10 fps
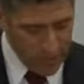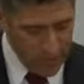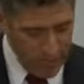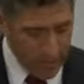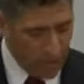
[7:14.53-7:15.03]

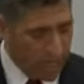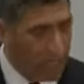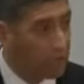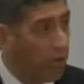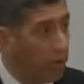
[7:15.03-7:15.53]
now, I
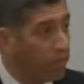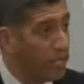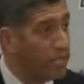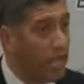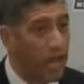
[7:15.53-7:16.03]
just met with the
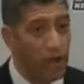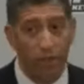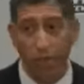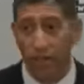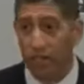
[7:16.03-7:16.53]
entire
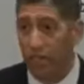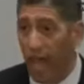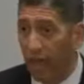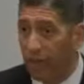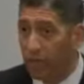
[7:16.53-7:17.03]
athletic
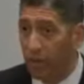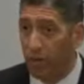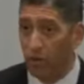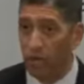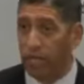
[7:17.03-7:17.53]
staff. We spent
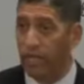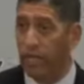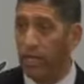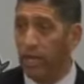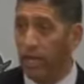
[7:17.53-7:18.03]
a really
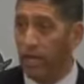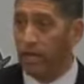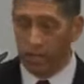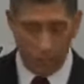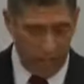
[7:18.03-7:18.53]
uh,
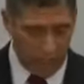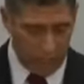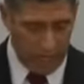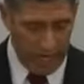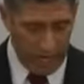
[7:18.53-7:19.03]
good
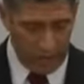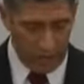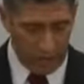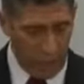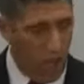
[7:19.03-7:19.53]
session
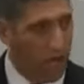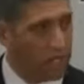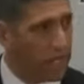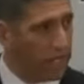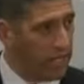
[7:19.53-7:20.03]
together,
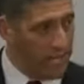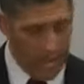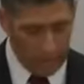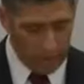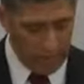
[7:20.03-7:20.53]
talked, kind of laid
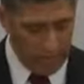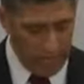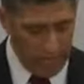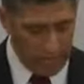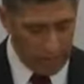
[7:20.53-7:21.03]
out some
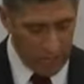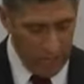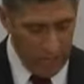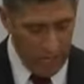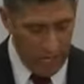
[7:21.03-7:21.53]
things,
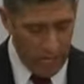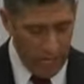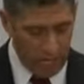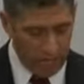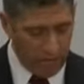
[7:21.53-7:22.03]
uh,
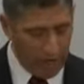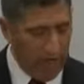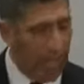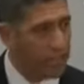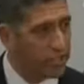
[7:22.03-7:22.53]
and I'm very
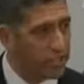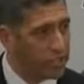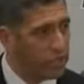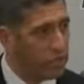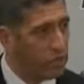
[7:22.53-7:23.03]
anxious
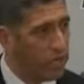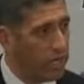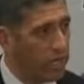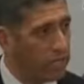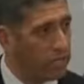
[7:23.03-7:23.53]
to,
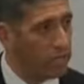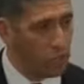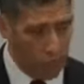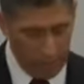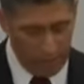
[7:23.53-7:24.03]
uh, to
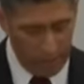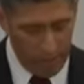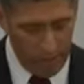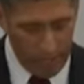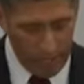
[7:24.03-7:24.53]
join the
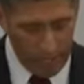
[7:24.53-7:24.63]
community.